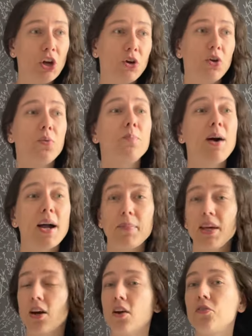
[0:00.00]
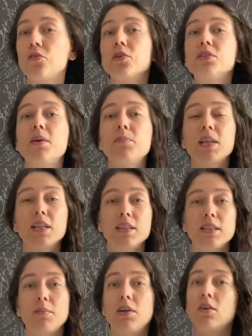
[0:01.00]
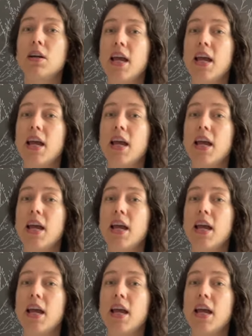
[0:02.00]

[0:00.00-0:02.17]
who might be going through something similar,